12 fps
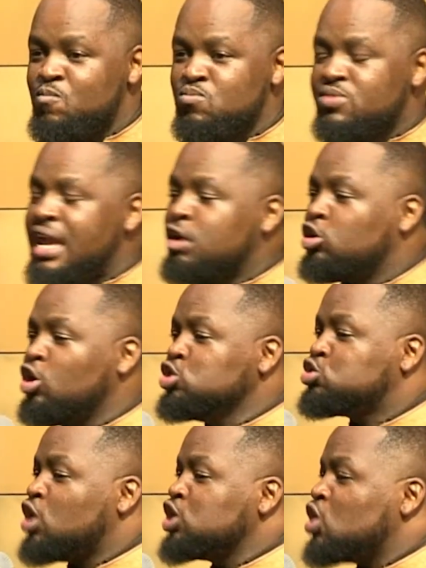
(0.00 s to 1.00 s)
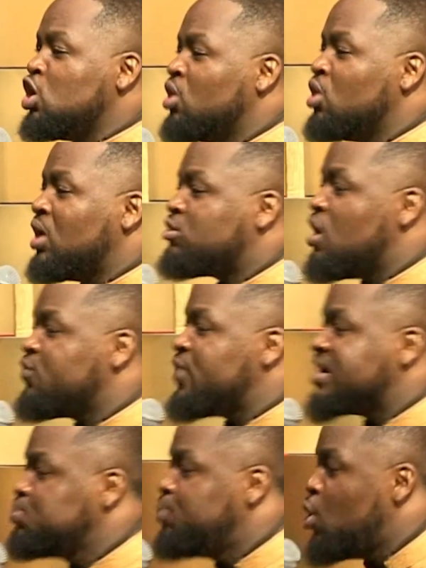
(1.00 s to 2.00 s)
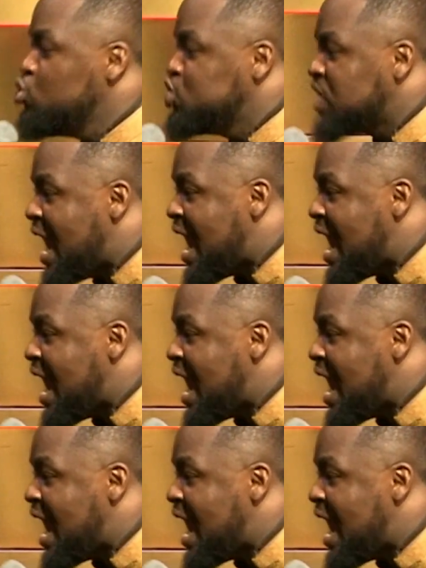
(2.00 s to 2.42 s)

They close doors on your lack of exposure.